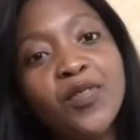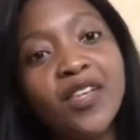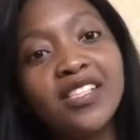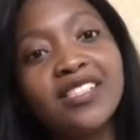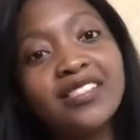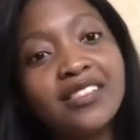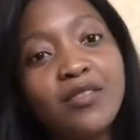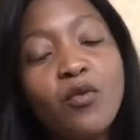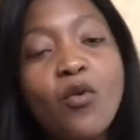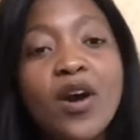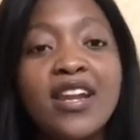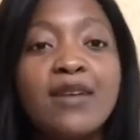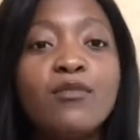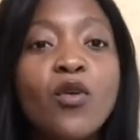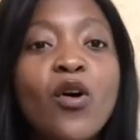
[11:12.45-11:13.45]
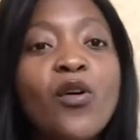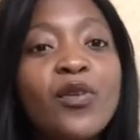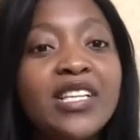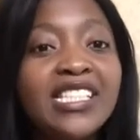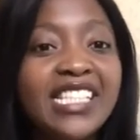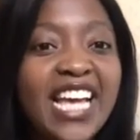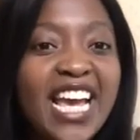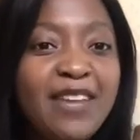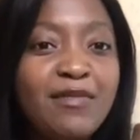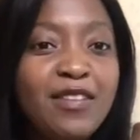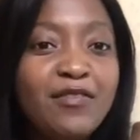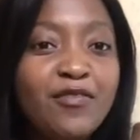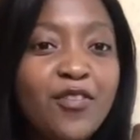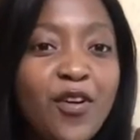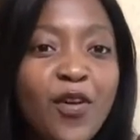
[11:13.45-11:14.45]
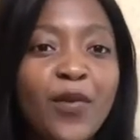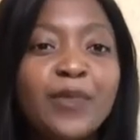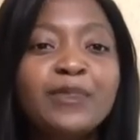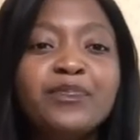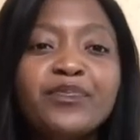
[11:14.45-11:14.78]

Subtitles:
That's what I'm always aiming for.